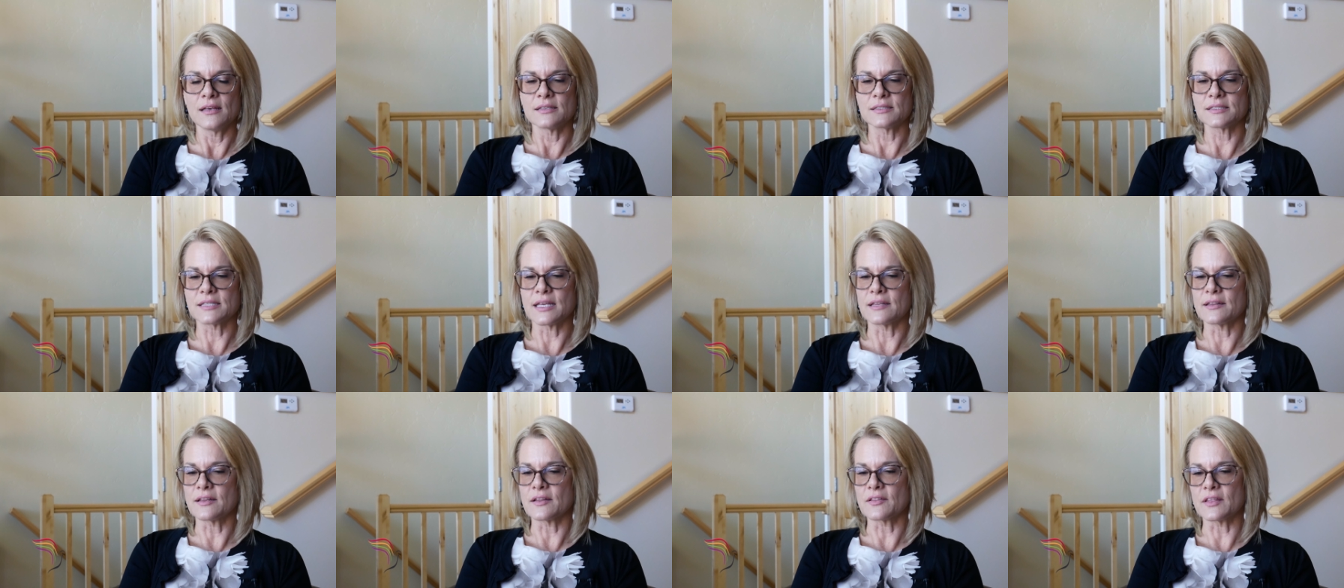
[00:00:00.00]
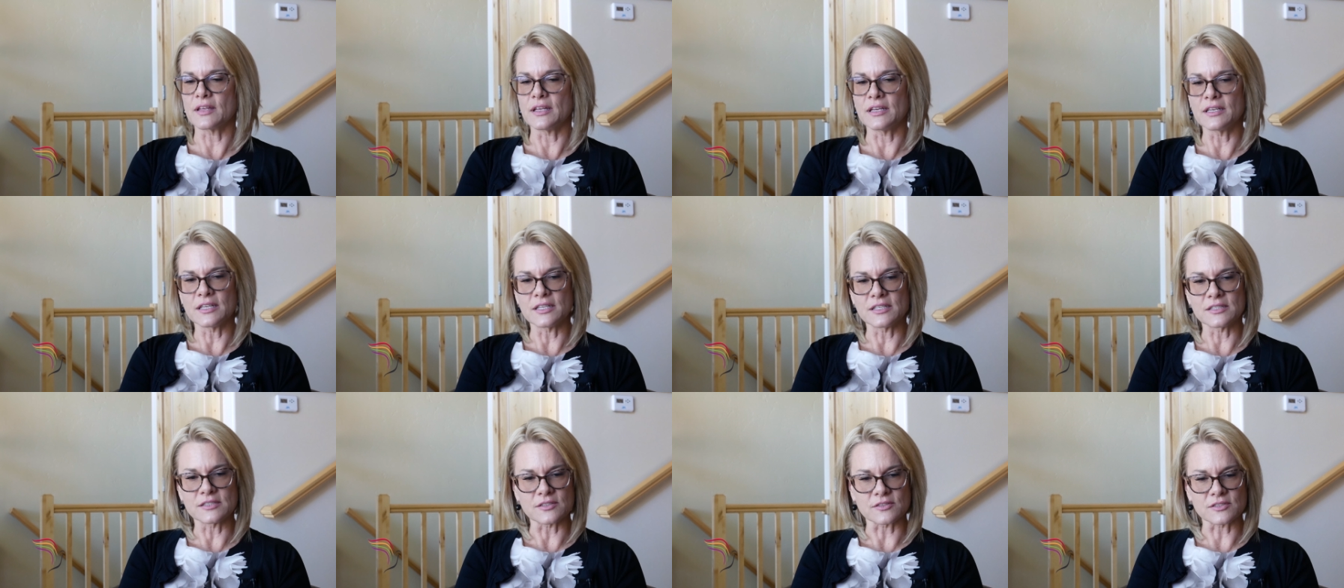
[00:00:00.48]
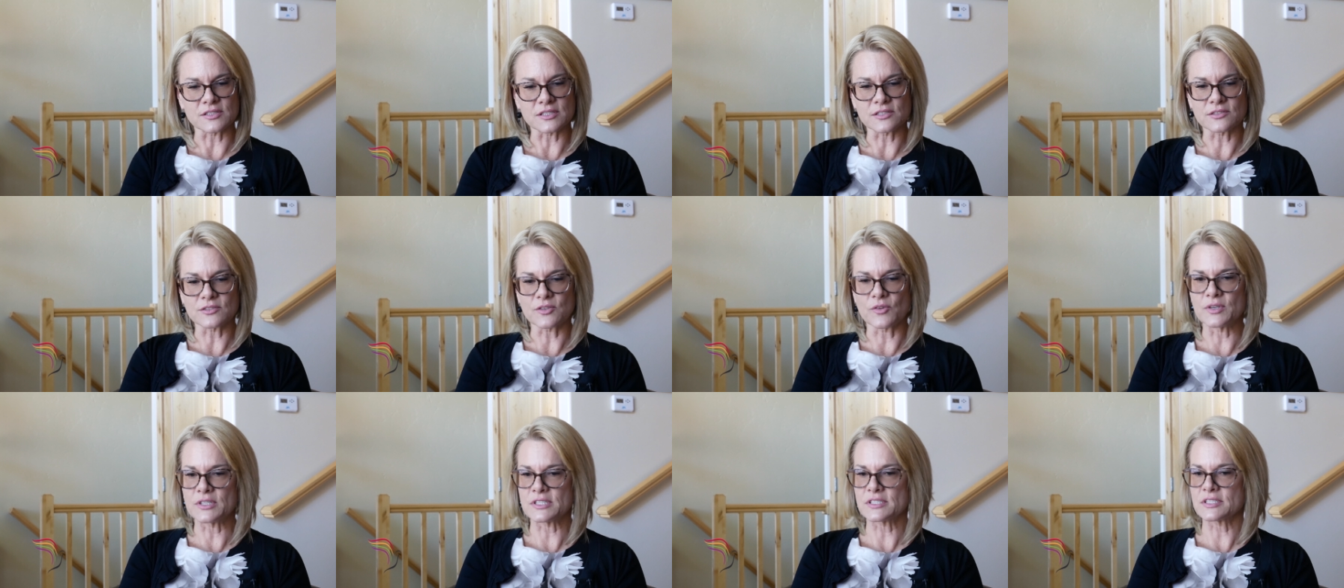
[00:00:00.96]
saying that the Indians
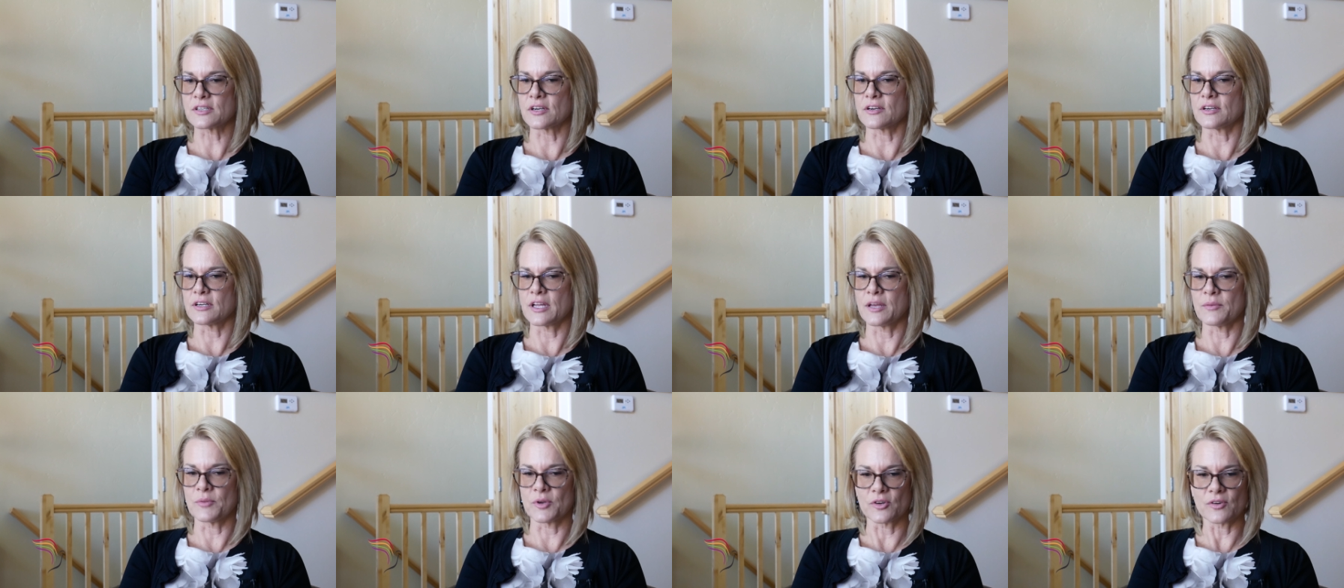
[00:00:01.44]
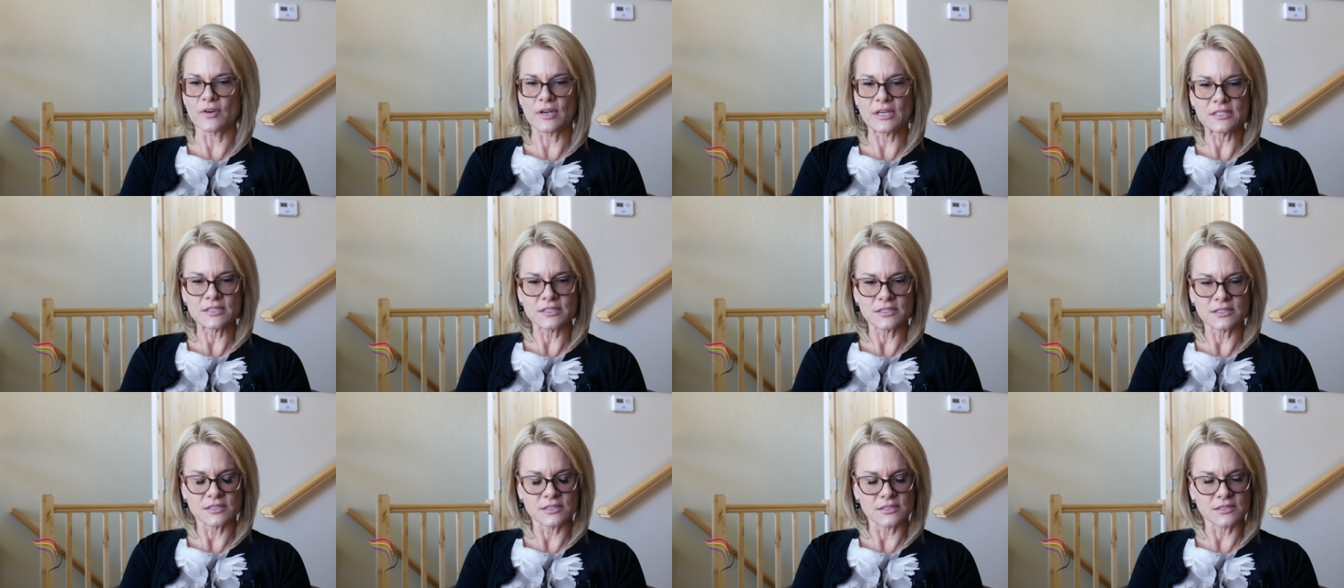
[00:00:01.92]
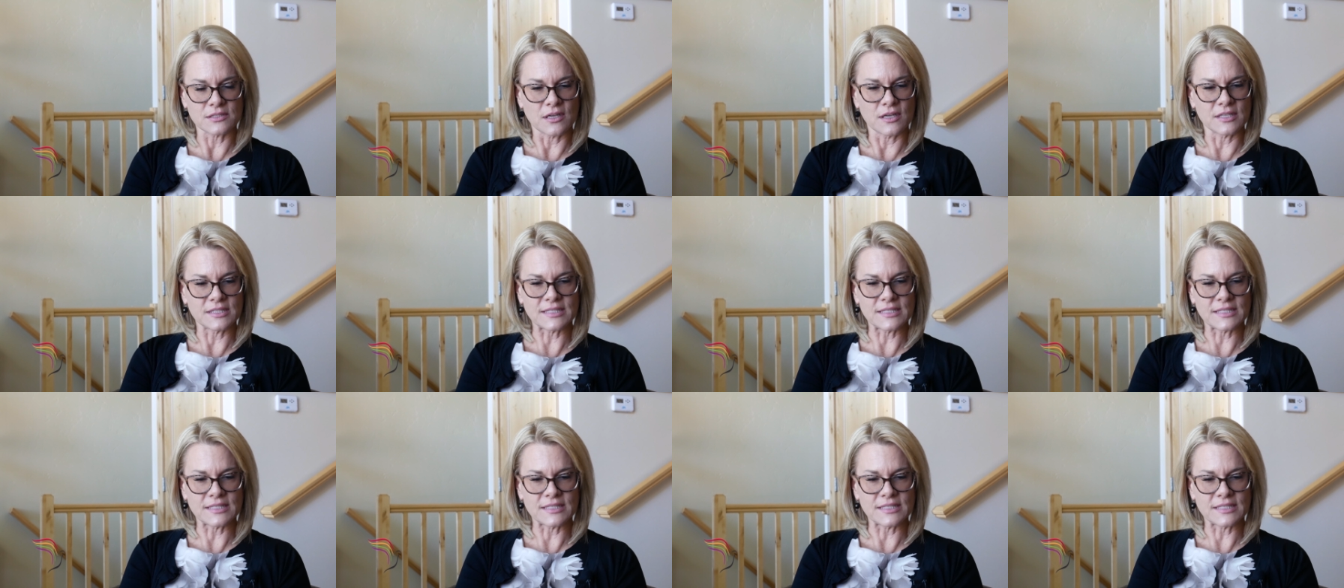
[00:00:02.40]
are going to start immigration,